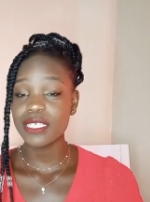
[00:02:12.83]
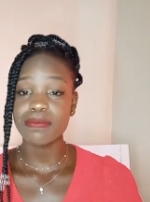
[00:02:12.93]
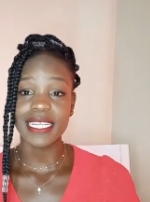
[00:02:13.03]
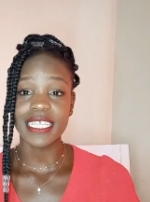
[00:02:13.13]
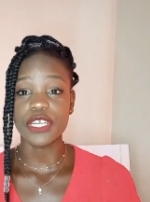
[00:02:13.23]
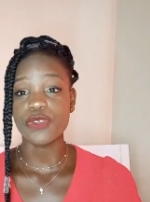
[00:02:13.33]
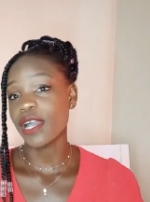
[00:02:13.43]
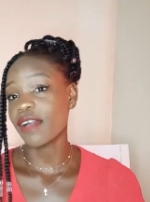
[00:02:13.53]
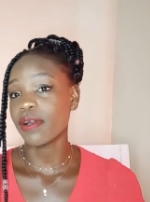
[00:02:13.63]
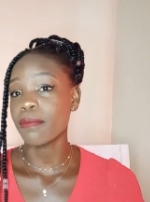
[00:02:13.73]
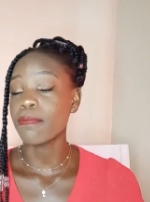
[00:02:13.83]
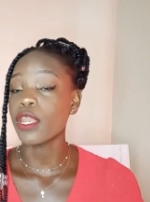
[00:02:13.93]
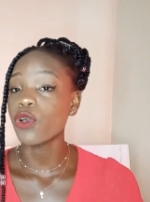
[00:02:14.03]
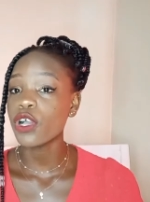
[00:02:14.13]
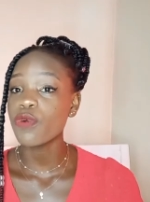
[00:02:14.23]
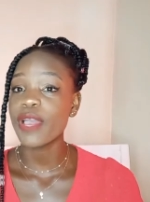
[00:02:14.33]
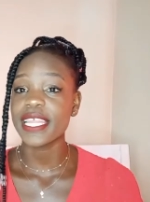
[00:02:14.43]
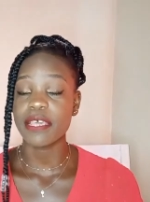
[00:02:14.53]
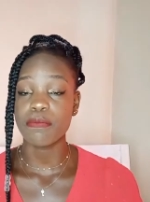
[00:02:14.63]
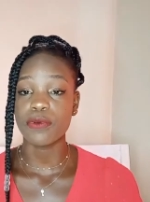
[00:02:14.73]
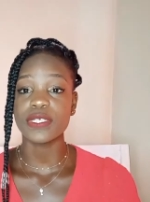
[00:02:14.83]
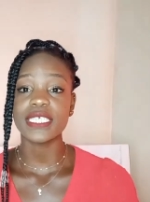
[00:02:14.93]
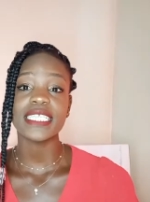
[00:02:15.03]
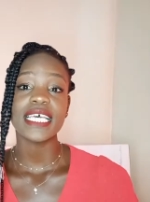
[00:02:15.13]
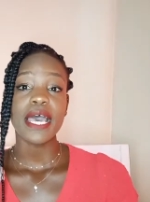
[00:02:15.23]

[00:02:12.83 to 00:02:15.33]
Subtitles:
but they do have a blog where they post